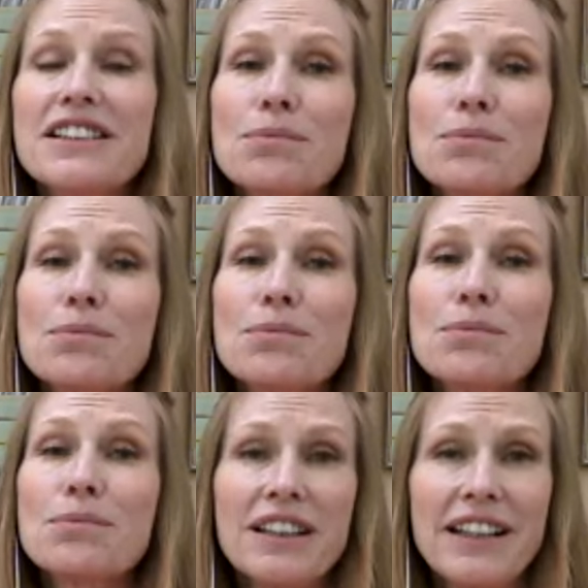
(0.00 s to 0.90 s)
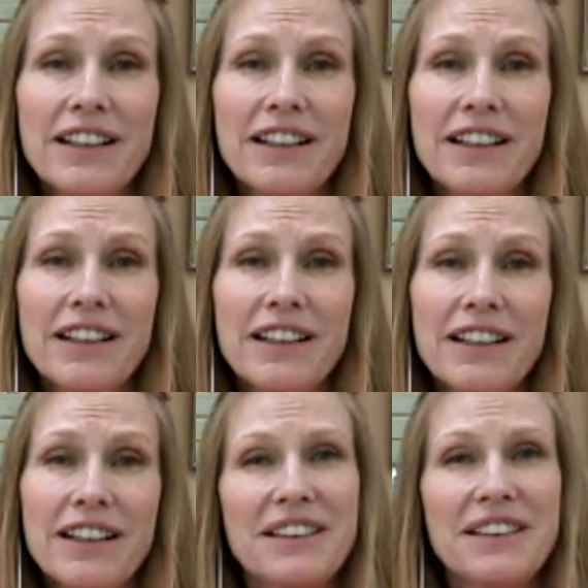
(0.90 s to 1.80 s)
just want to let everyone know
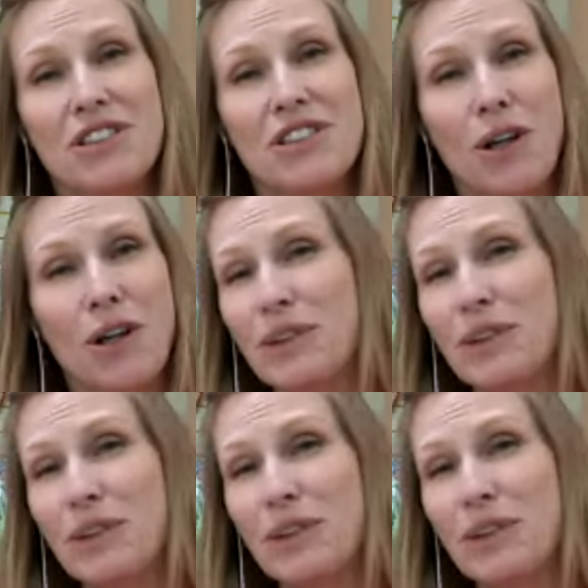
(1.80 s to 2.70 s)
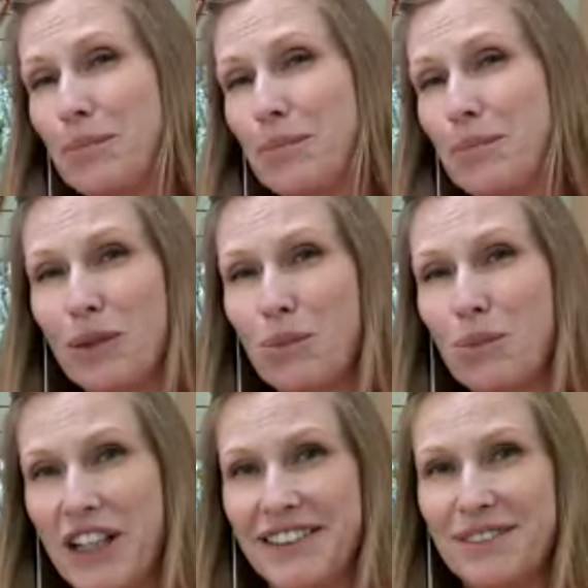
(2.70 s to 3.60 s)
that this was only part
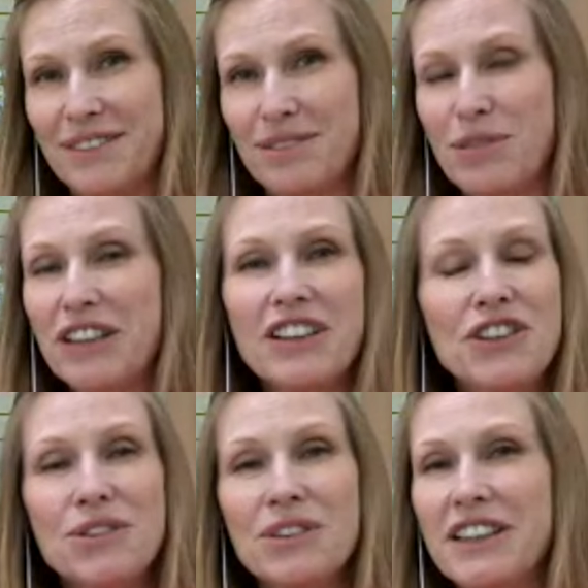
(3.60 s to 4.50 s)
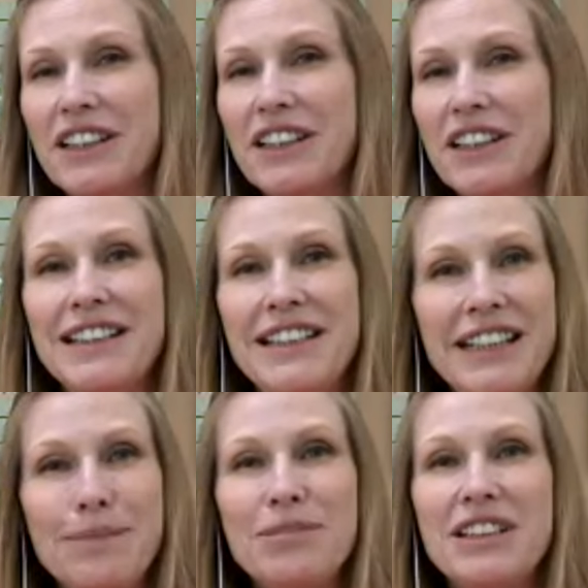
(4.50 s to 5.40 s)
one. We are going to do another
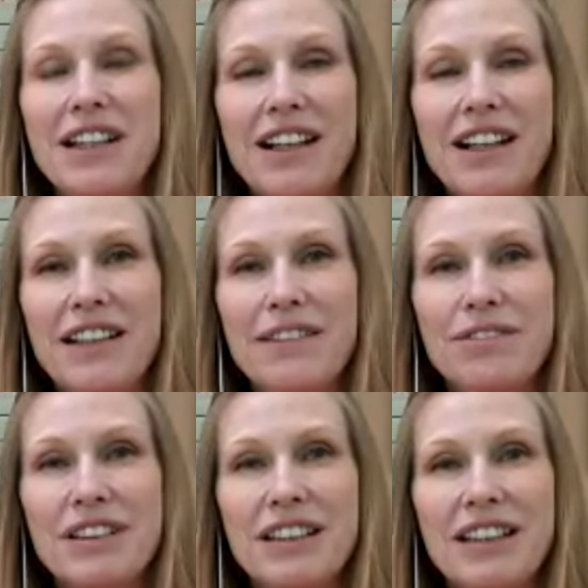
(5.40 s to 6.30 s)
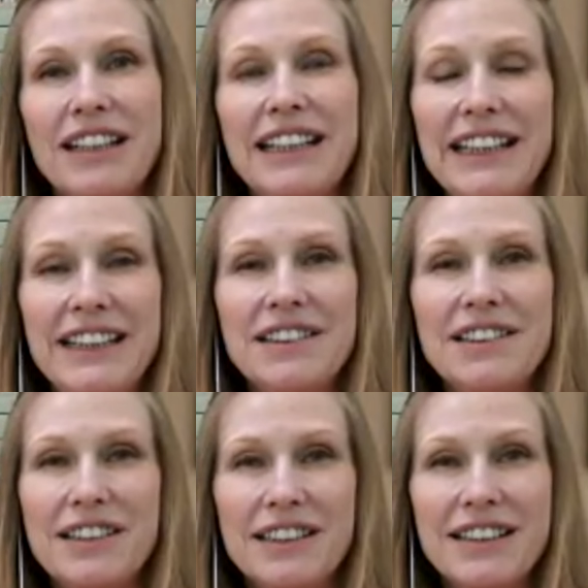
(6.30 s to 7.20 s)
deep dive
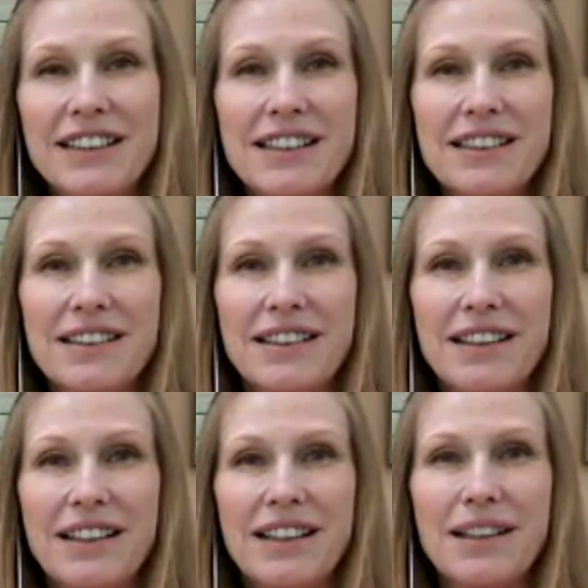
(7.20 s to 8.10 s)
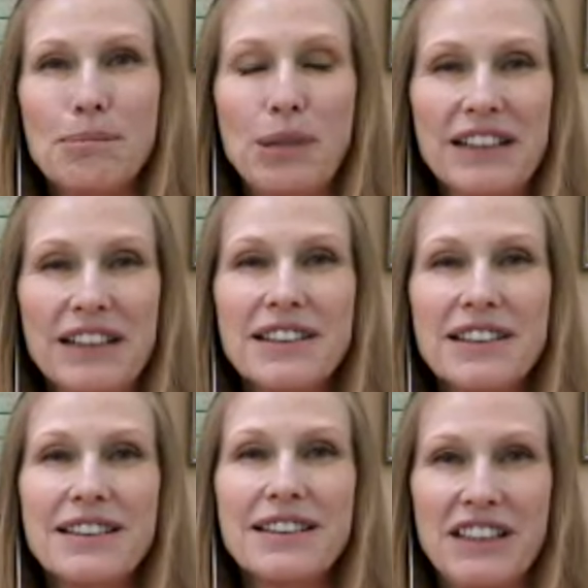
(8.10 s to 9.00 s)
into this
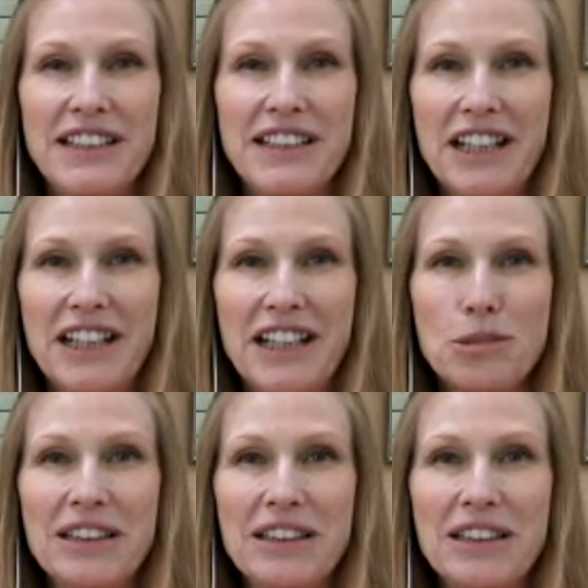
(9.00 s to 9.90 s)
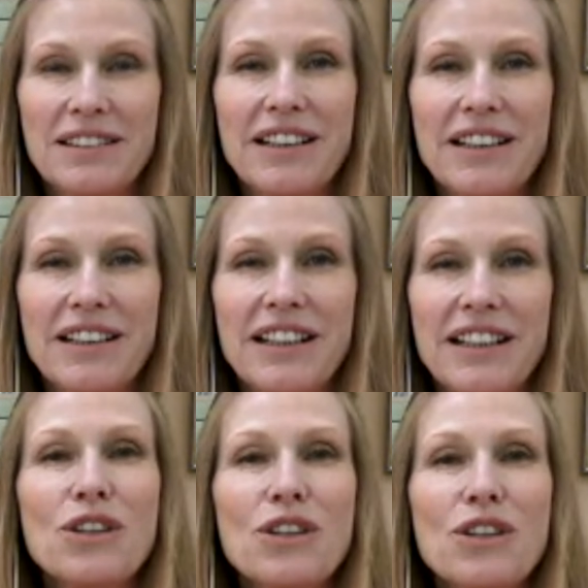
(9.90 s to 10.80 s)
practice of detachment. And so